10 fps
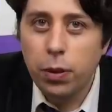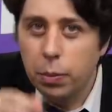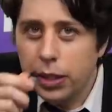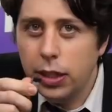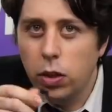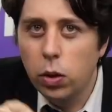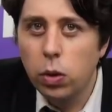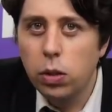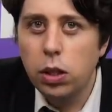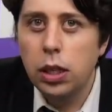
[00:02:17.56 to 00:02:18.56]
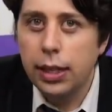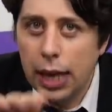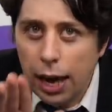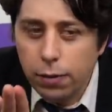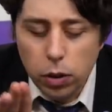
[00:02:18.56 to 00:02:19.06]
if you're missing yours,
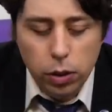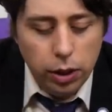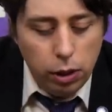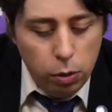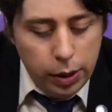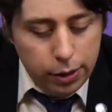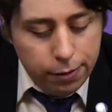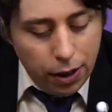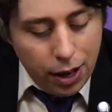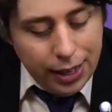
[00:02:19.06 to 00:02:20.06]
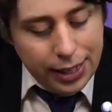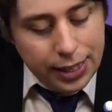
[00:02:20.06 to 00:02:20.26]
have a look, you will find